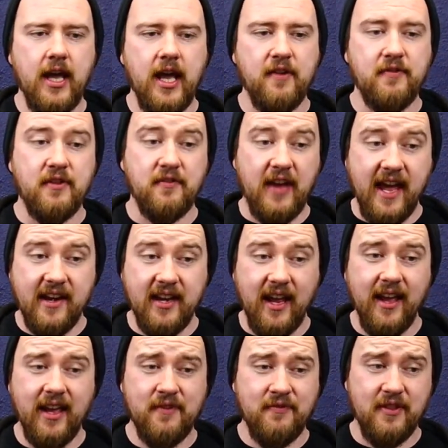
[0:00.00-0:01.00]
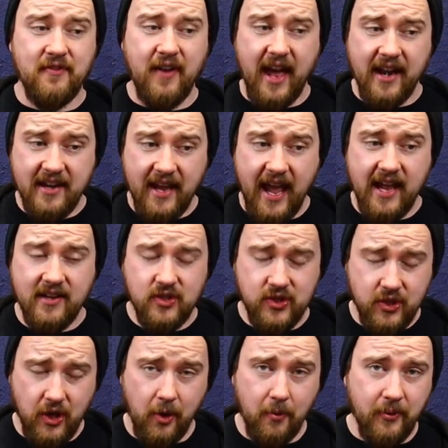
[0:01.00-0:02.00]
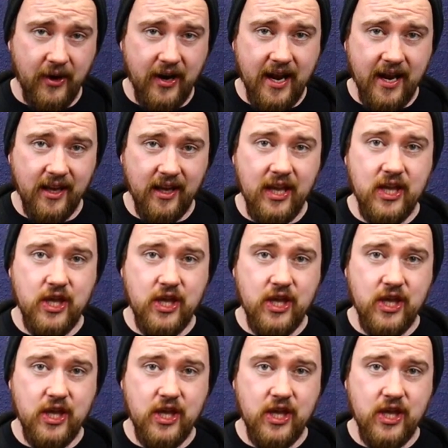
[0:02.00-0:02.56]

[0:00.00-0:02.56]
if they've had a headstock break,